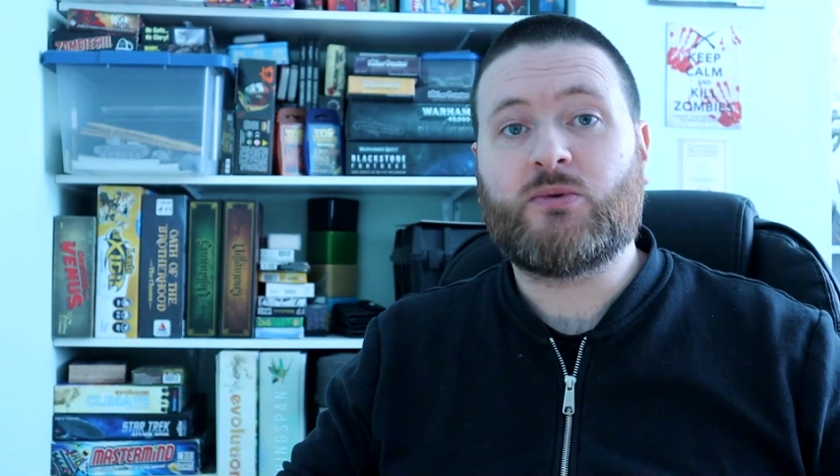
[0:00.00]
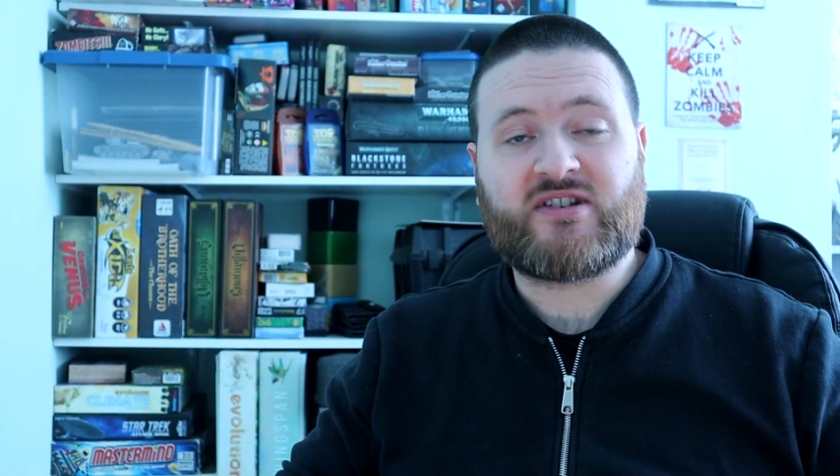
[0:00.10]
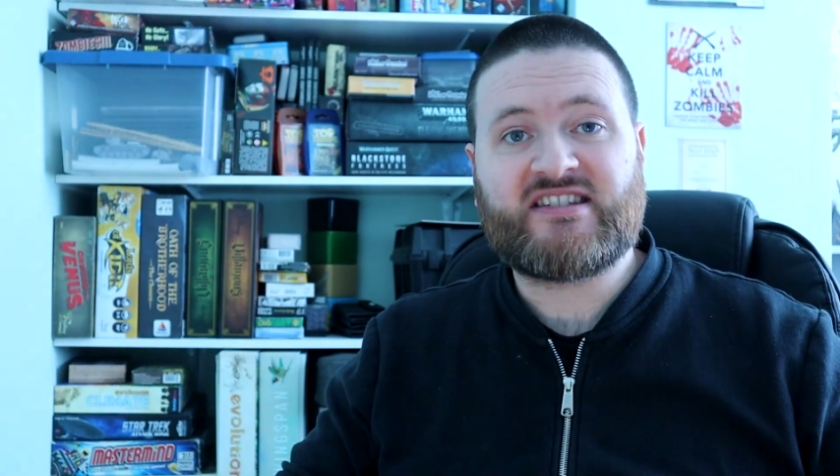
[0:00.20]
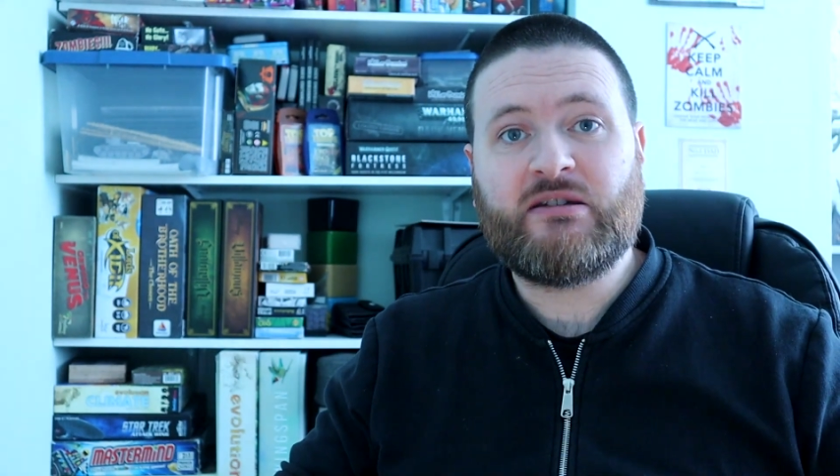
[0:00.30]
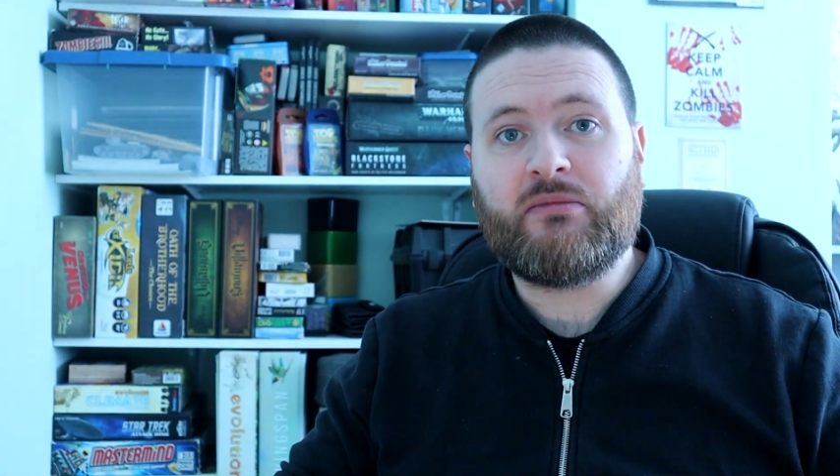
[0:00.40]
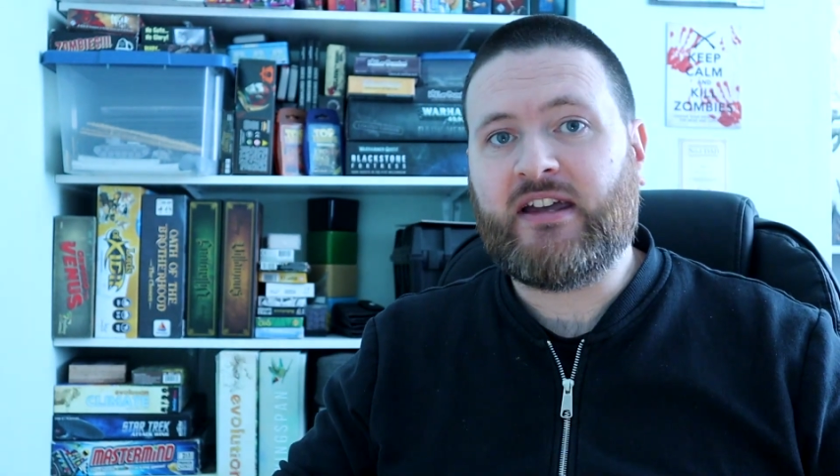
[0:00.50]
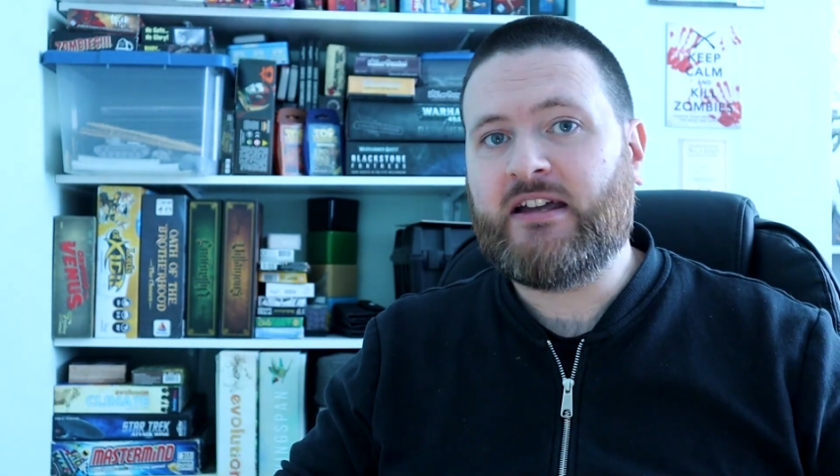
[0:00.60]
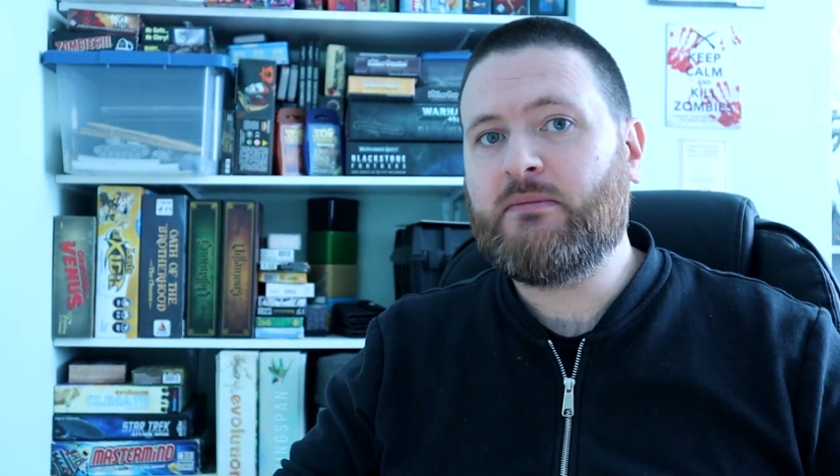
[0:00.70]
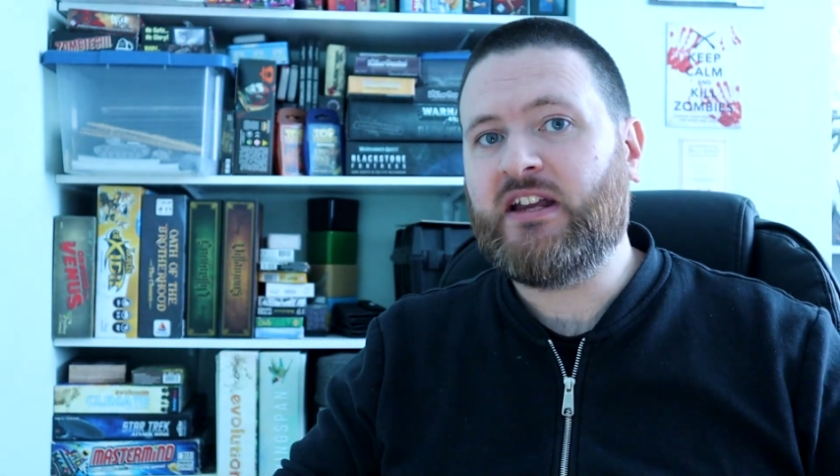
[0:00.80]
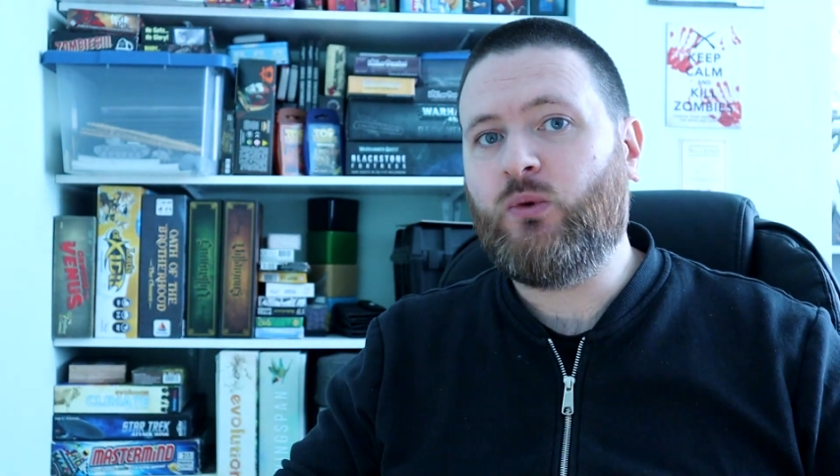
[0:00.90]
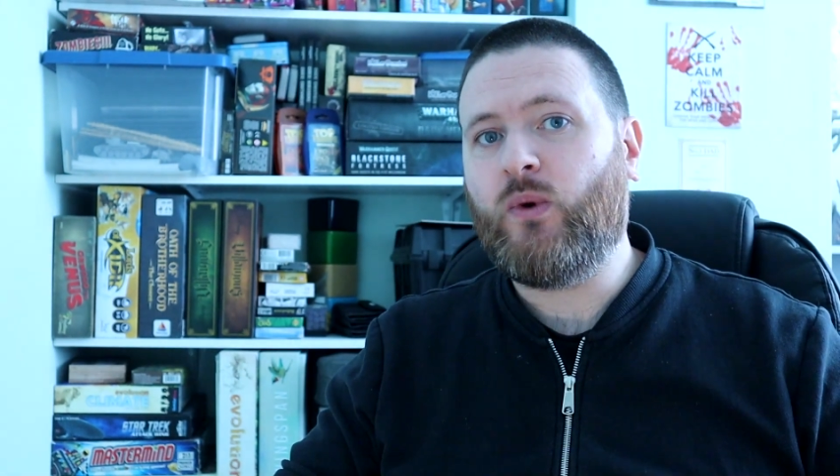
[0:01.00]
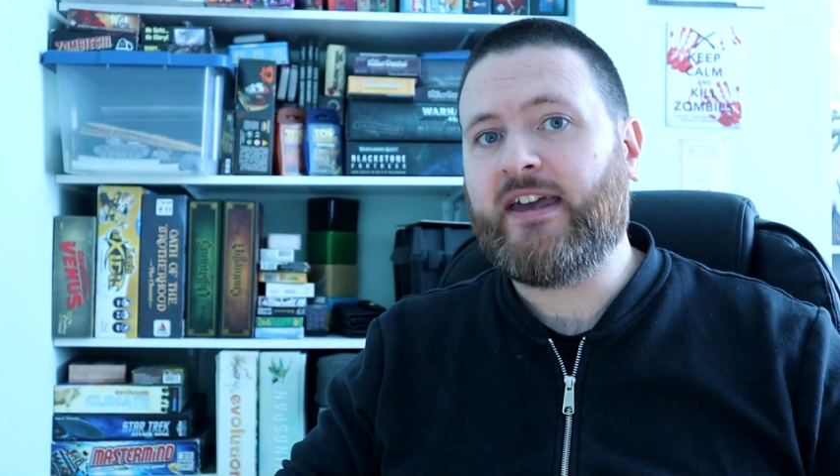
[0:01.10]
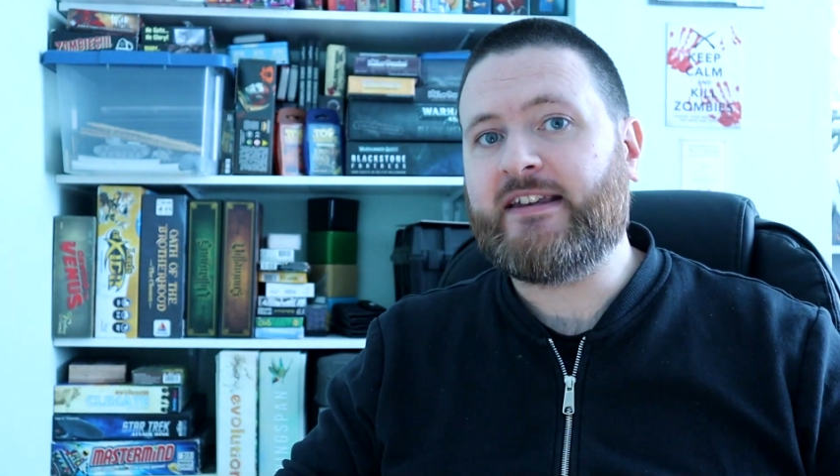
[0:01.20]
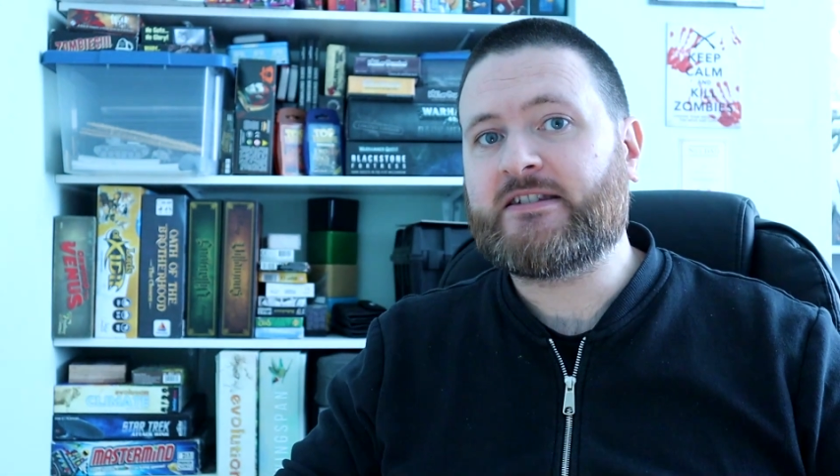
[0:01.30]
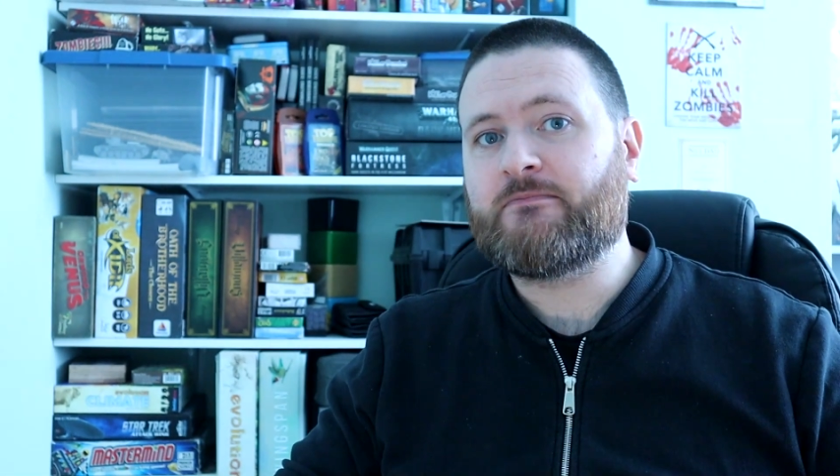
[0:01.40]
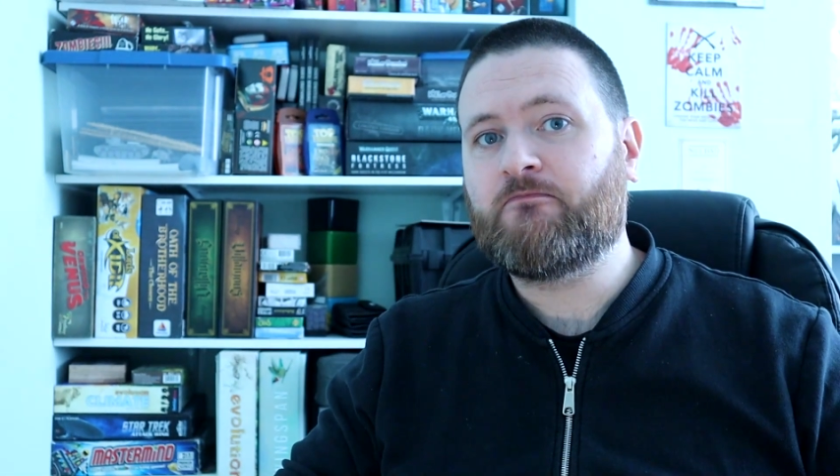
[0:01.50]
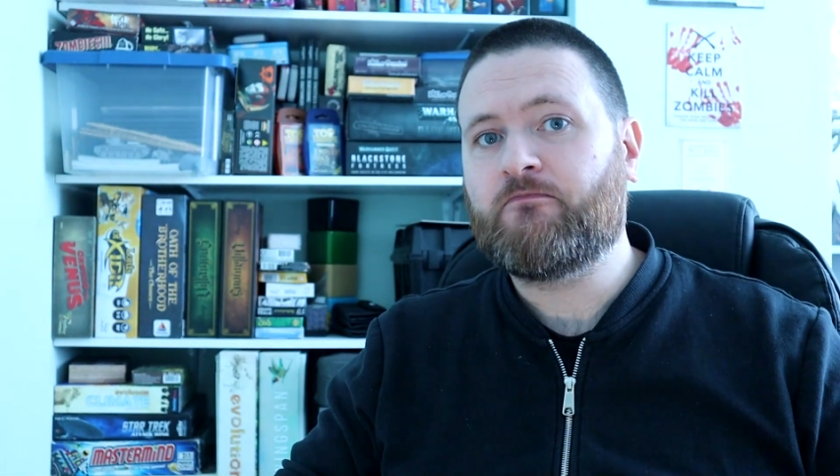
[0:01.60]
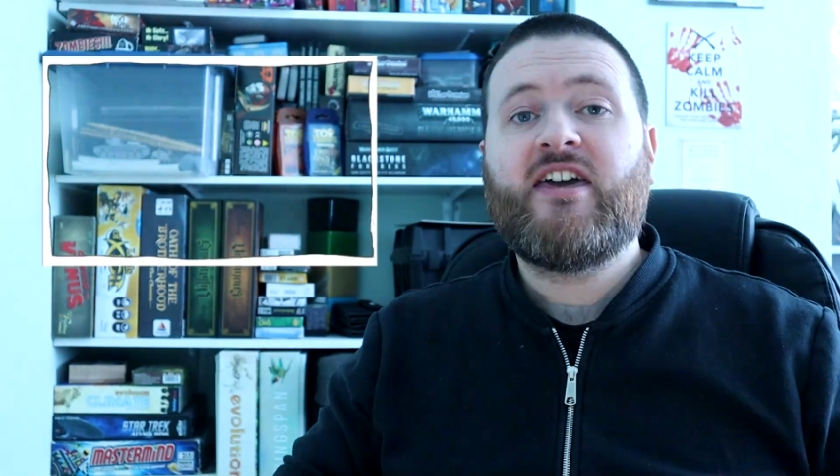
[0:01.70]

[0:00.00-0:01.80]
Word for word: which are similar in many ways.